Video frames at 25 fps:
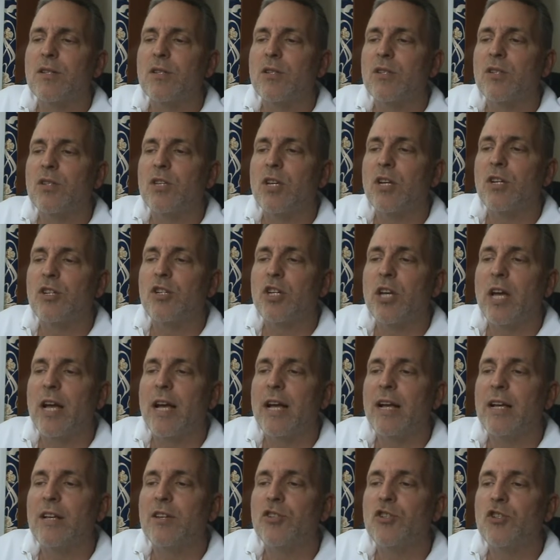such
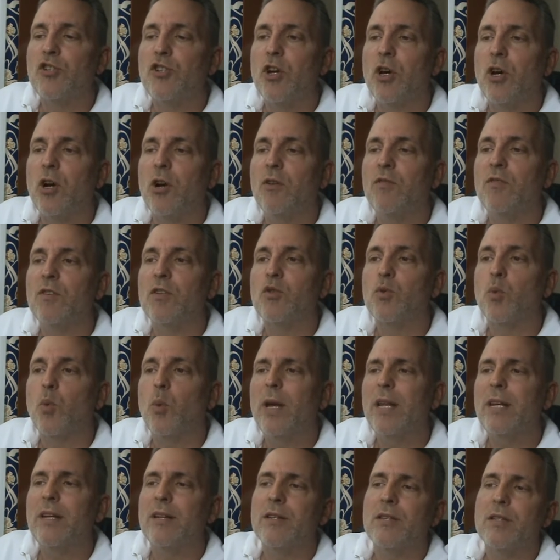as Jehovah's
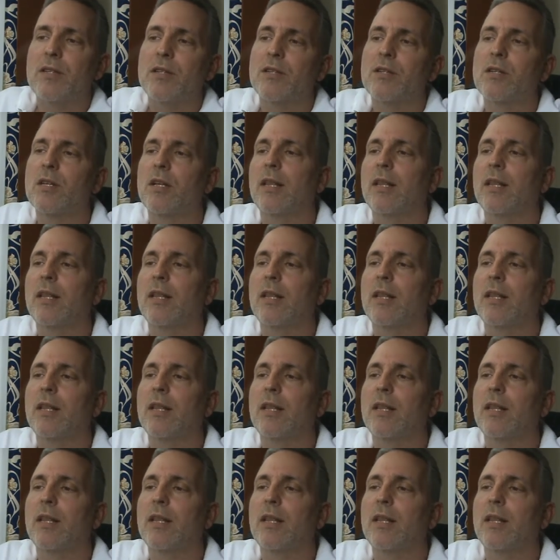Witnesses,